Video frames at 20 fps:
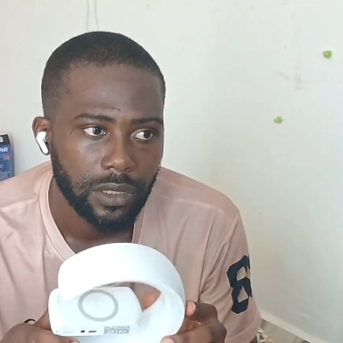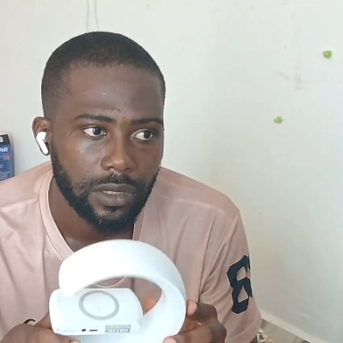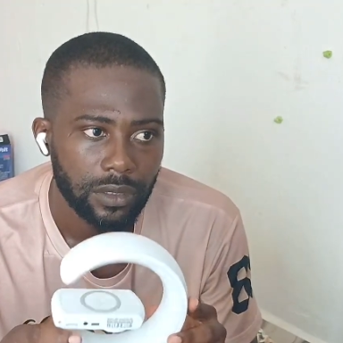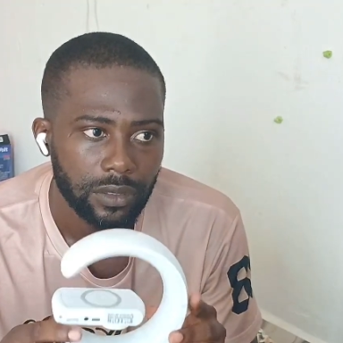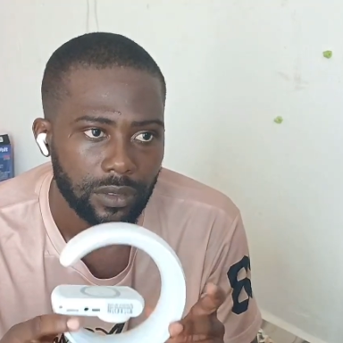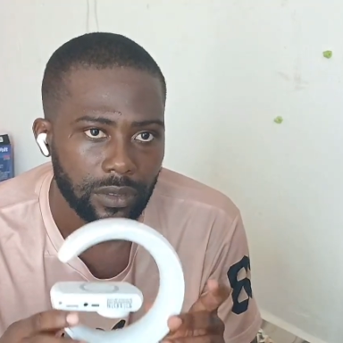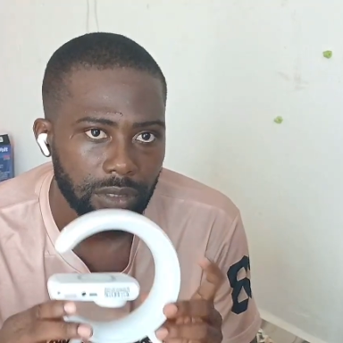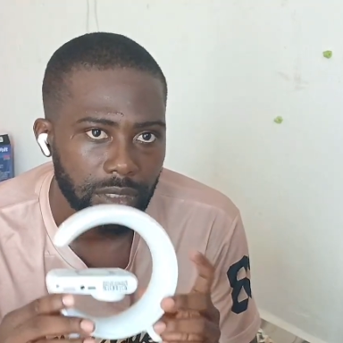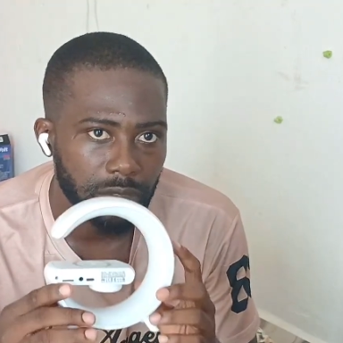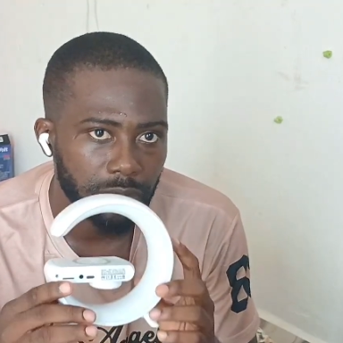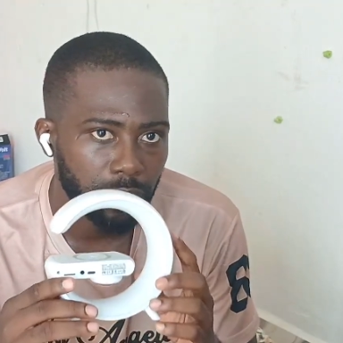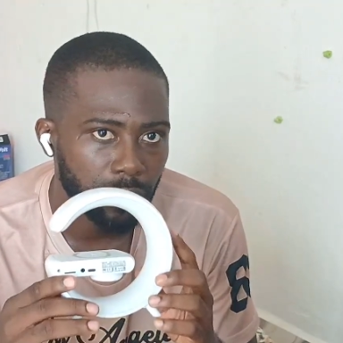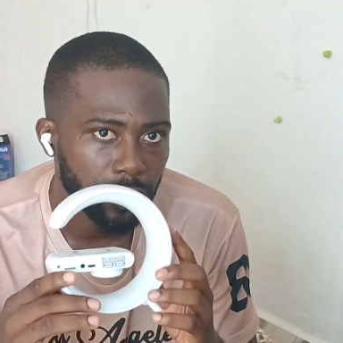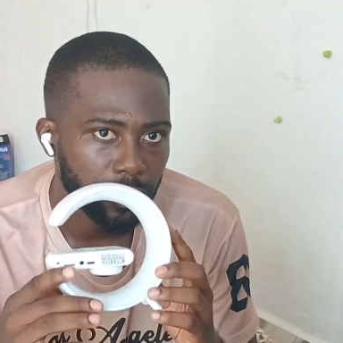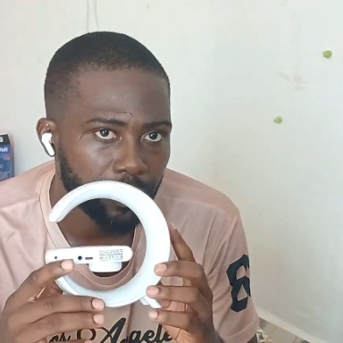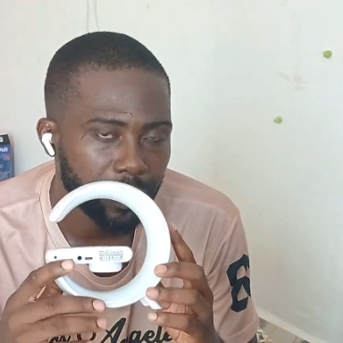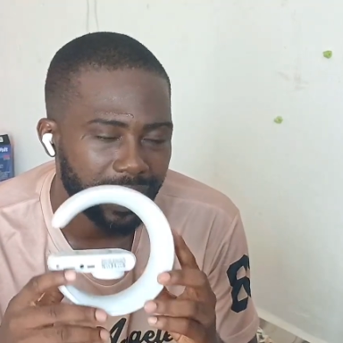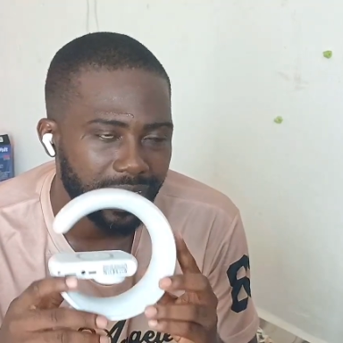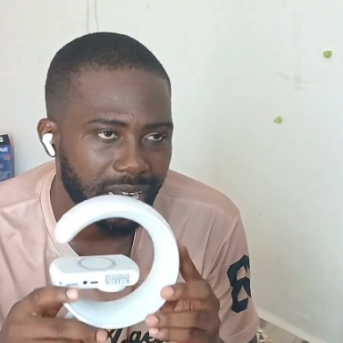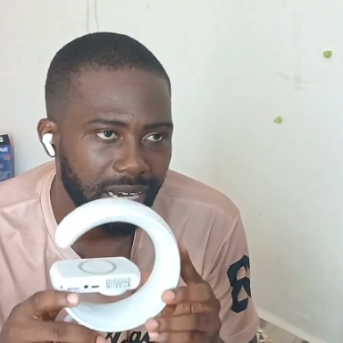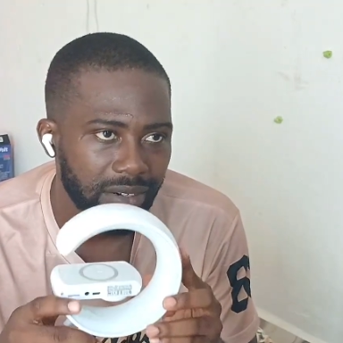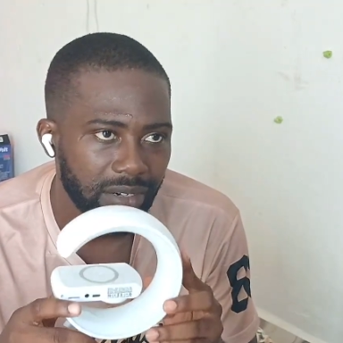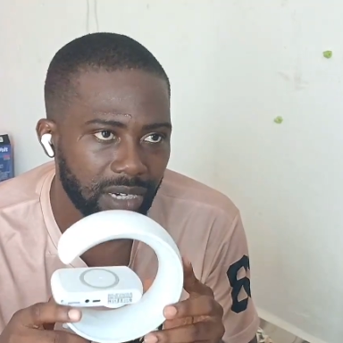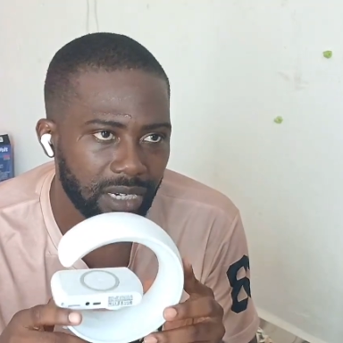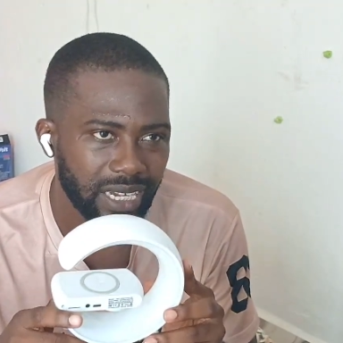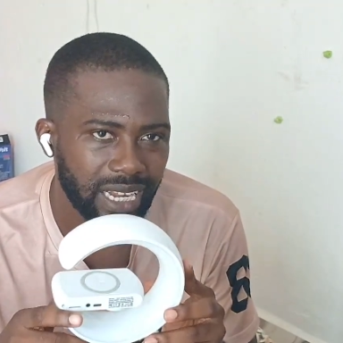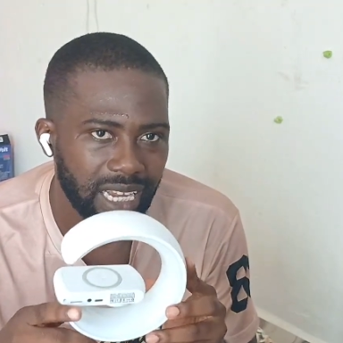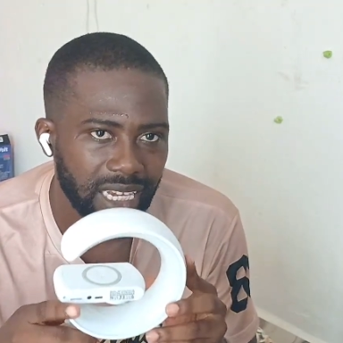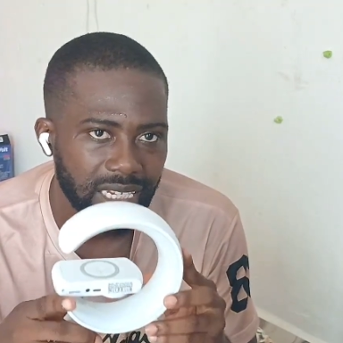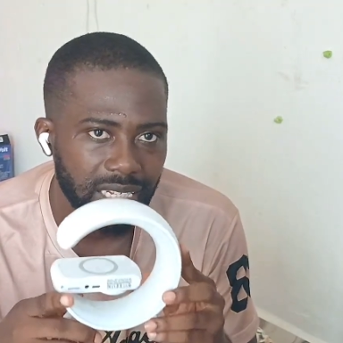So this was buy
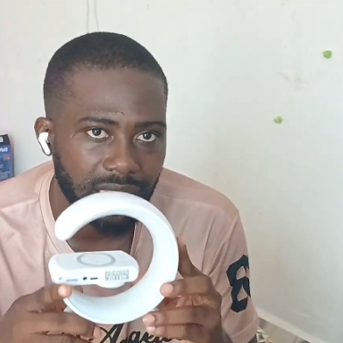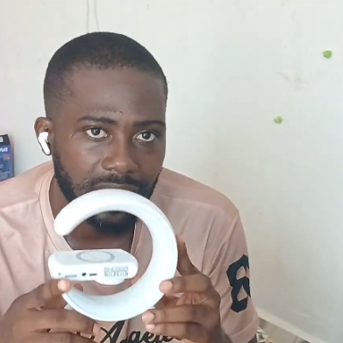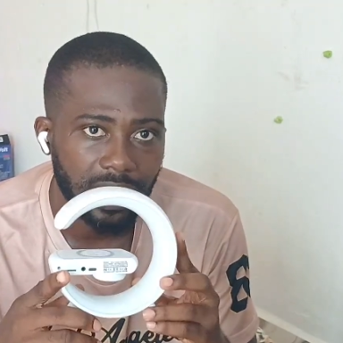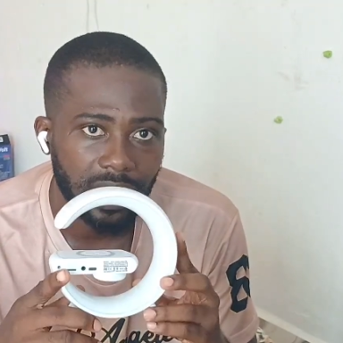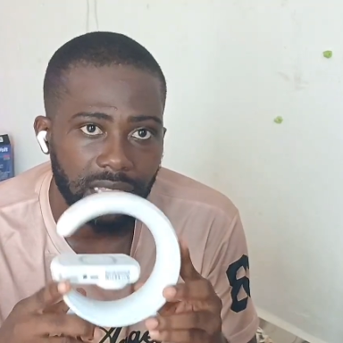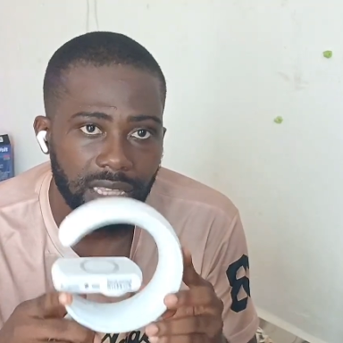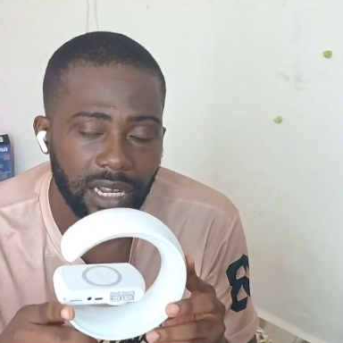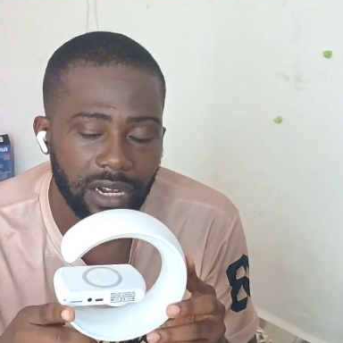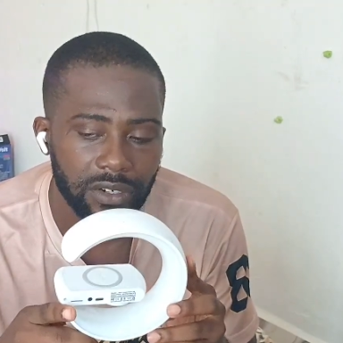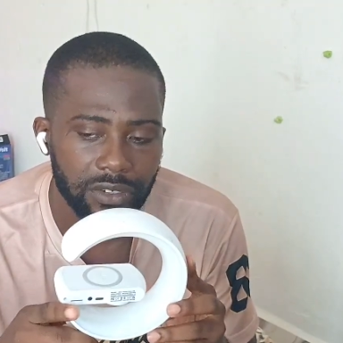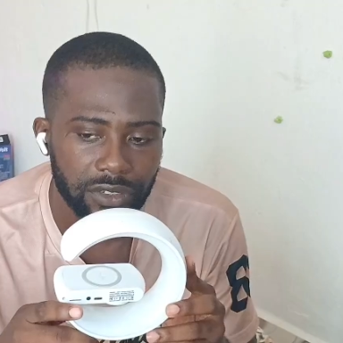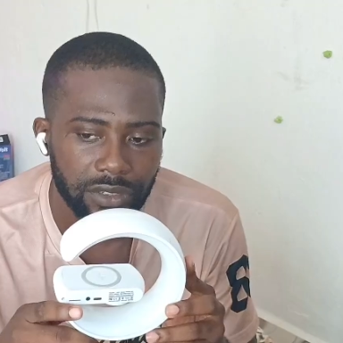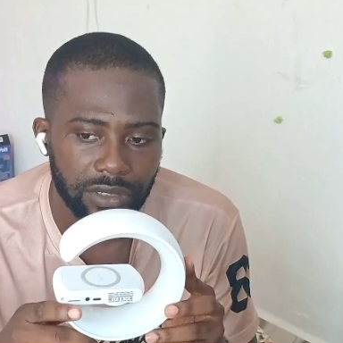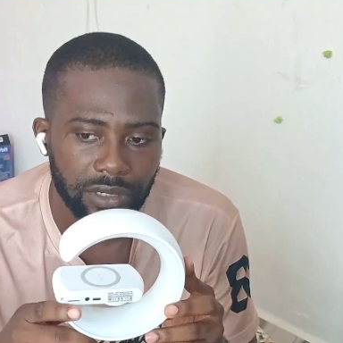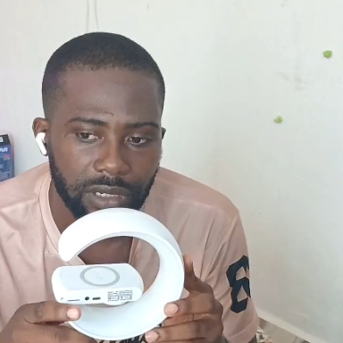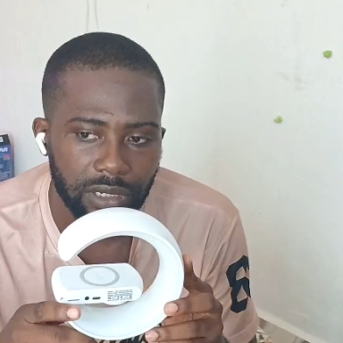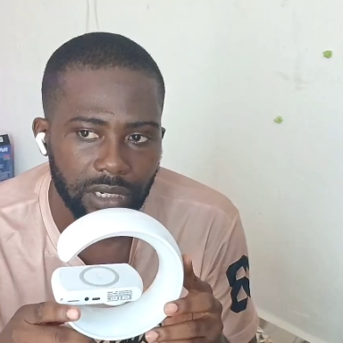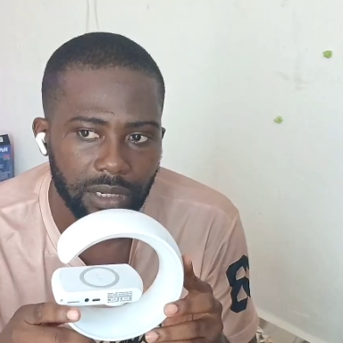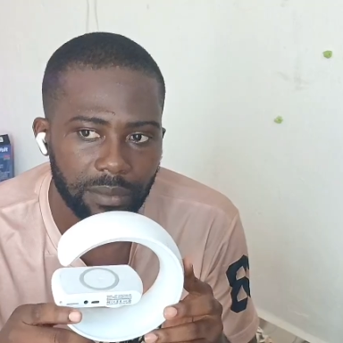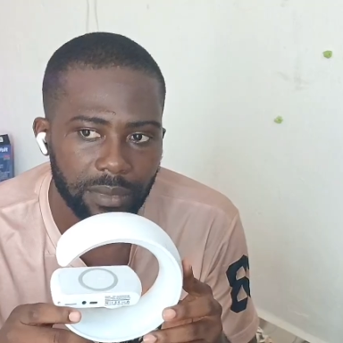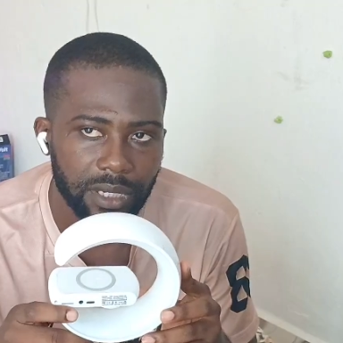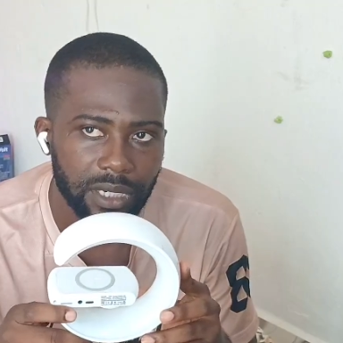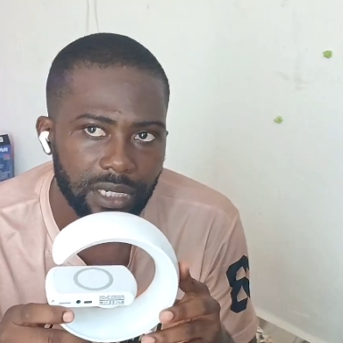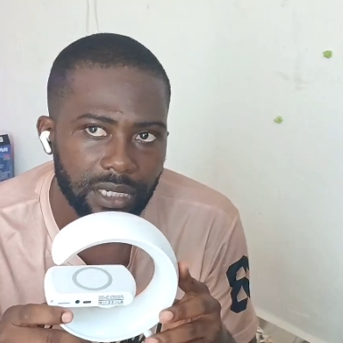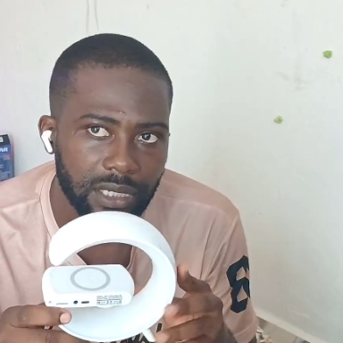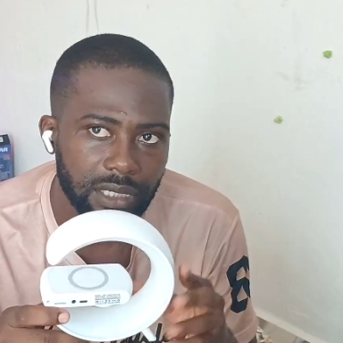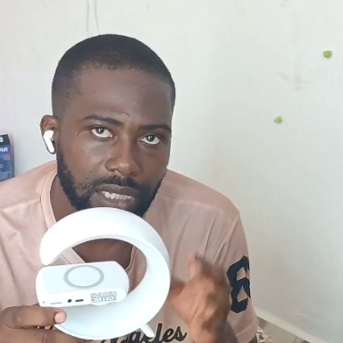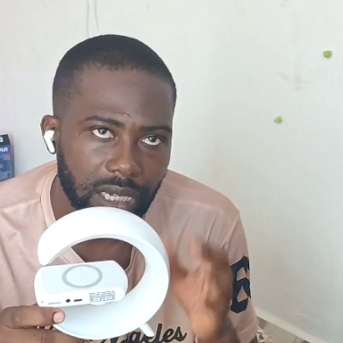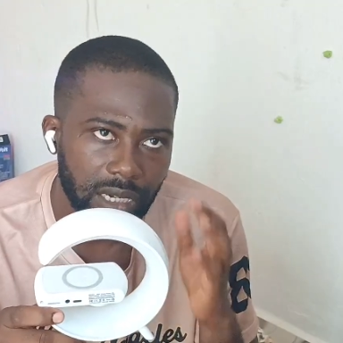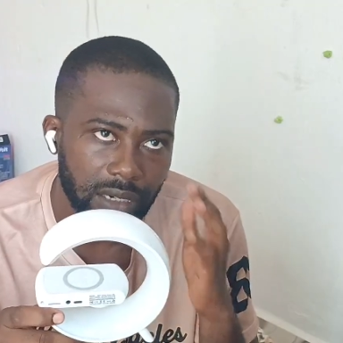around like 10,000 naira, making
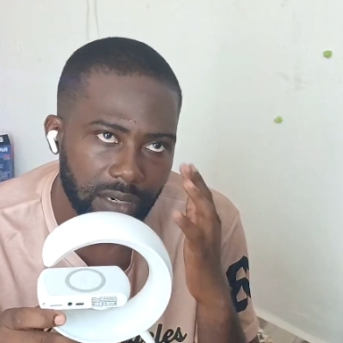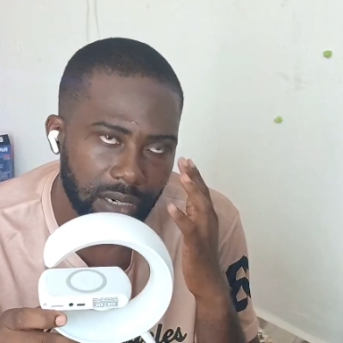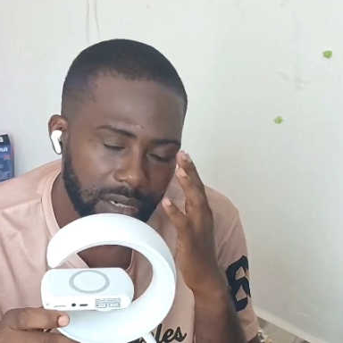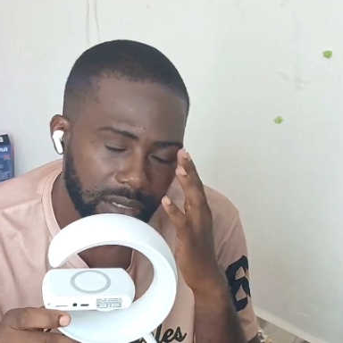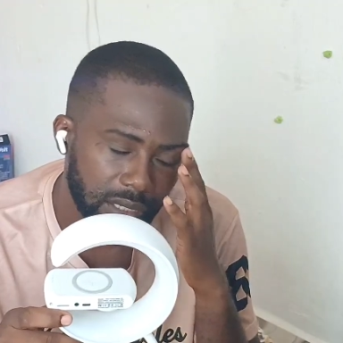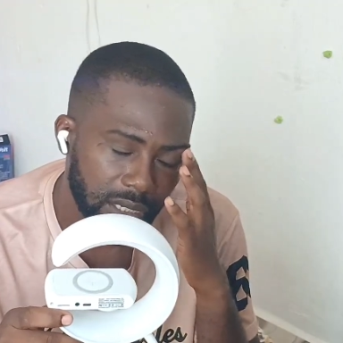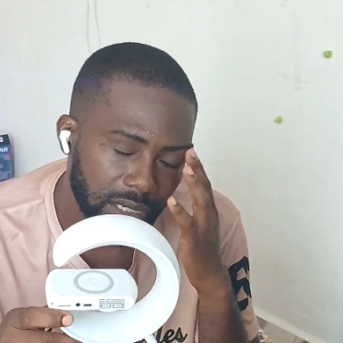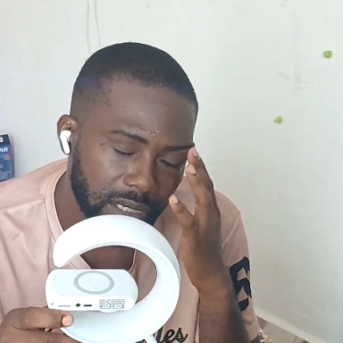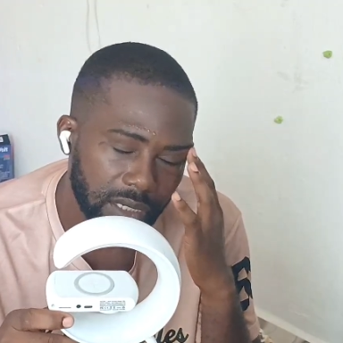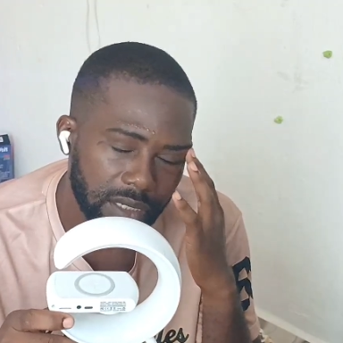it around